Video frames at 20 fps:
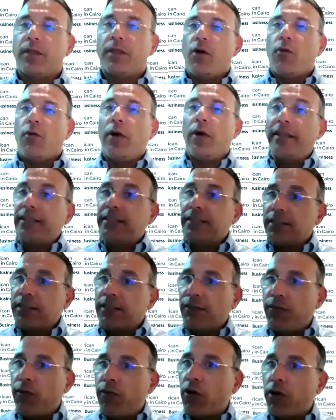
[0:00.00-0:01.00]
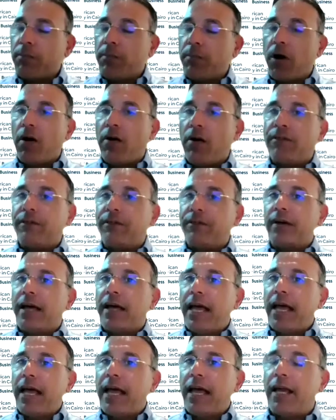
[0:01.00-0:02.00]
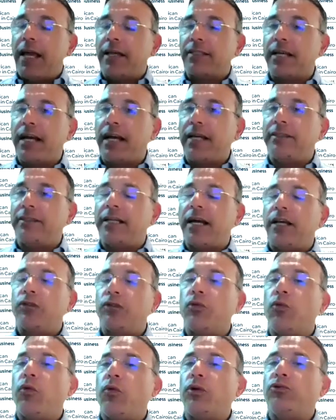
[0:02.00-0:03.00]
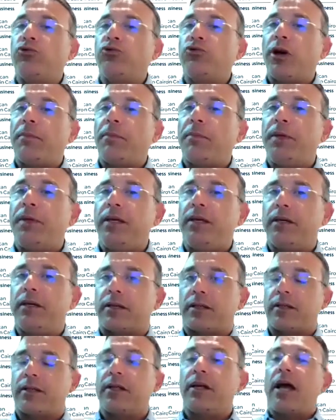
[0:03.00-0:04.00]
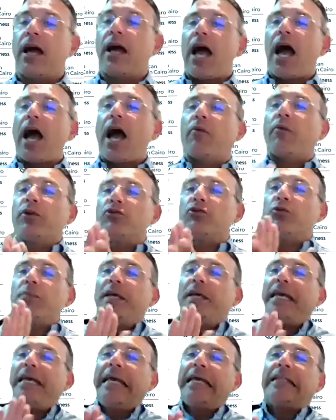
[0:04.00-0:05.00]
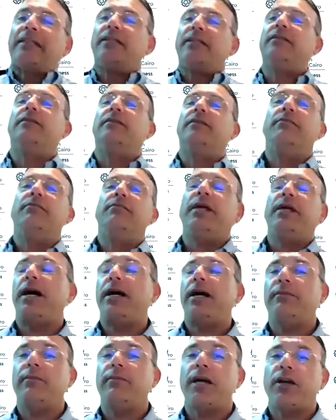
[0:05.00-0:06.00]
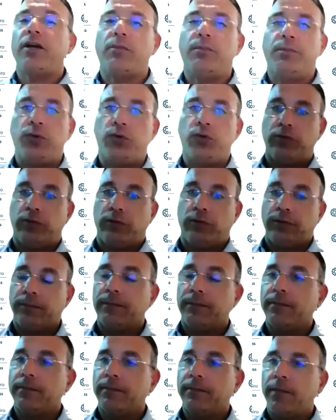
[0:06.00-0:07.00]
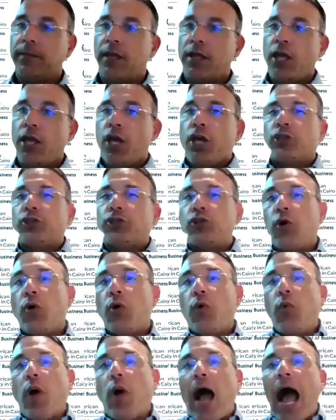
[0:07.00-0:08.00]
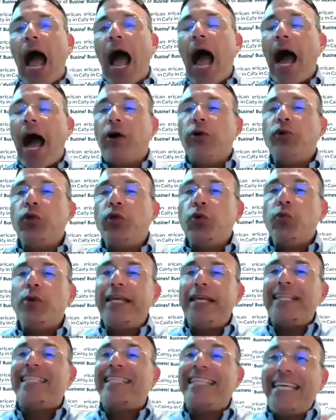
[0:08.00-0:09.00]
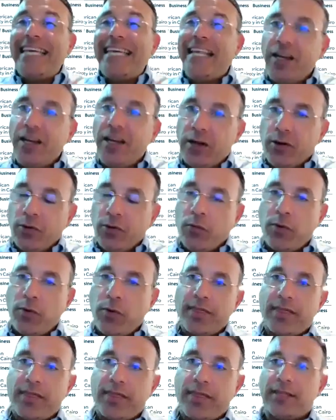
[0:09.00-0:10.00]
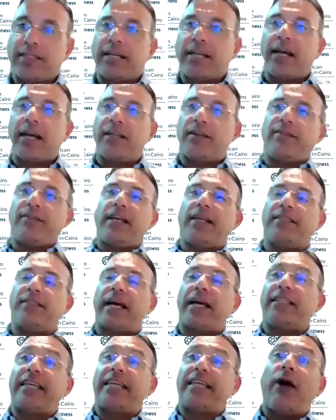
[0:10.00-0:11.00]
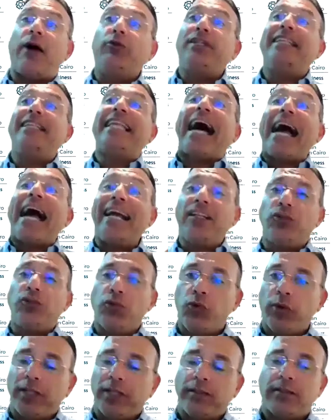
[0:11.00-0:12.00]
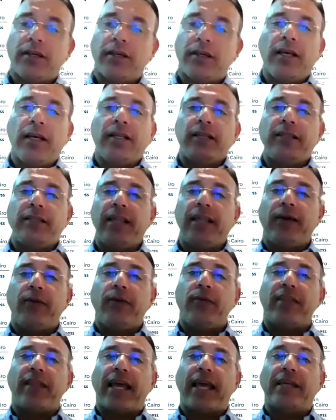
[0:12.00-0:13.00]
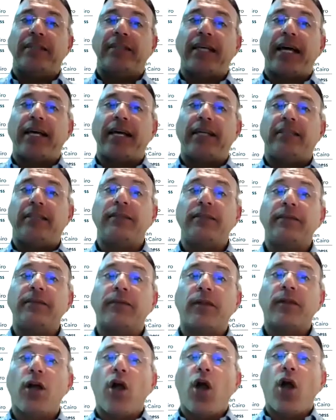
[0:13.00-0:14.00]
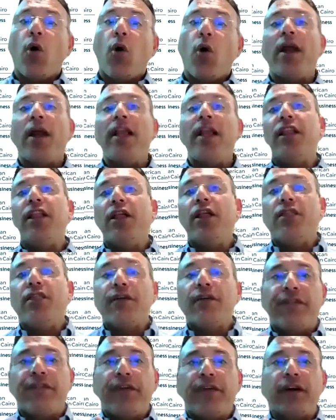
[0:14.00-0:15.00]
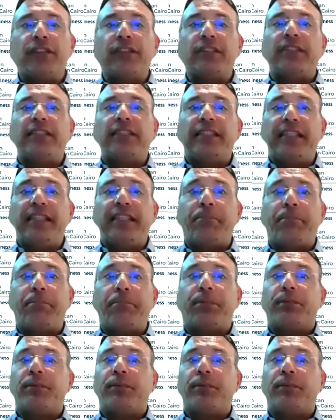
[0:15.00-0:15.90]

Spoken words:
Well, this is a form of anxiety. I don't want to appear. I want to be hidden behind my computer. So how do we deal with this kind of anxiety? How did I do it dealing with anxiety? Well, the first tip